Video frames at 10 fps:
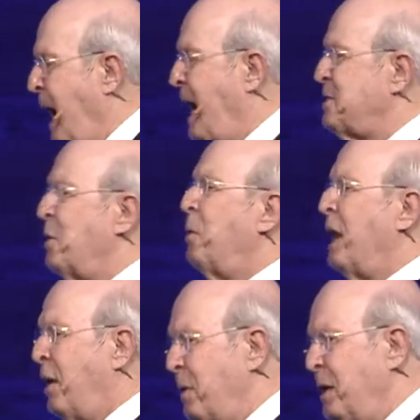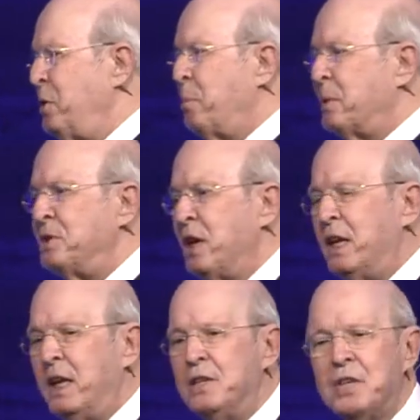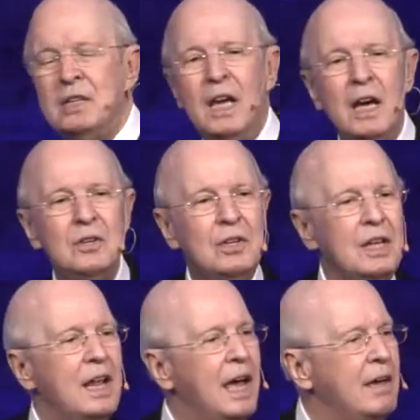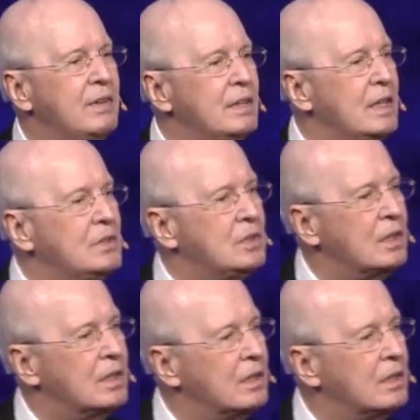I said, Oh, well, I really do appreciate it. He said, Yeah, you didn't have it, did you?